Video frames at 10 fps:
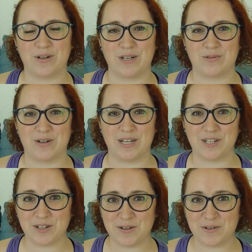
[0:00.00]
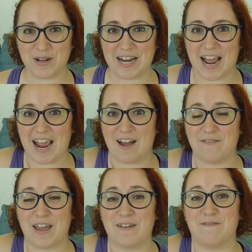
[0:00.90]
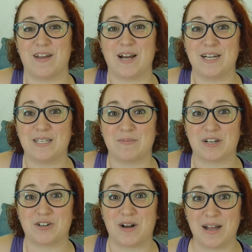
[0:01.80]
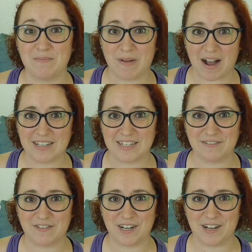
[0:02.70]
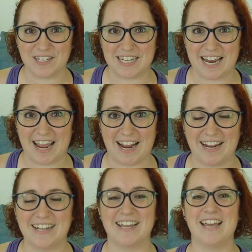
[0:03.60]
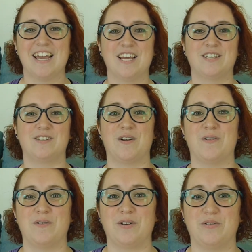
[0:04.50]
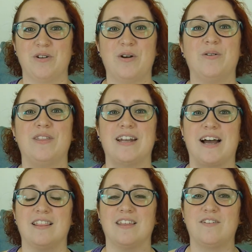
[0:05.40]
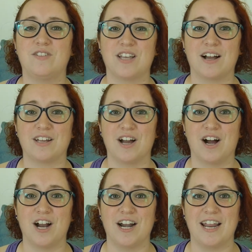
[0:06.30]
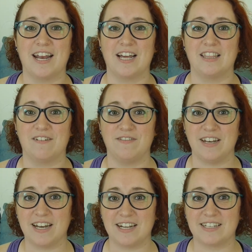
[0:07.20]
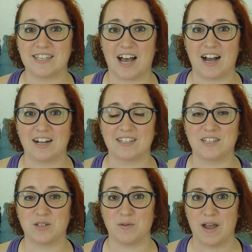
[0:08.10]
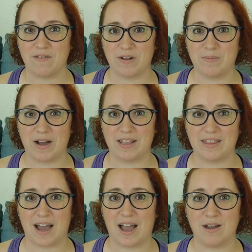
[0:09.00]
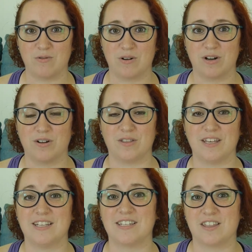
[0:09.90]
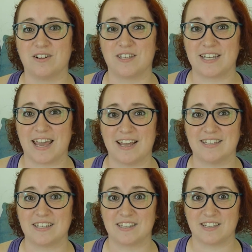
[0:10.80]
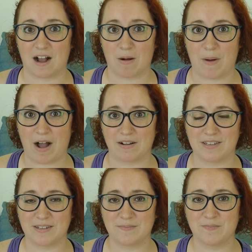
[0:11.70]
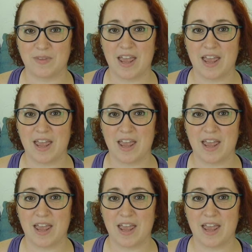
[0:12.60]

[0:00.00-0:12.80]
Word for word: 2022, and I have a very special unboxing for y'all today. So you know that I love sock yarn and I love knitting socks, so every month I order the Southern Skeins sock box.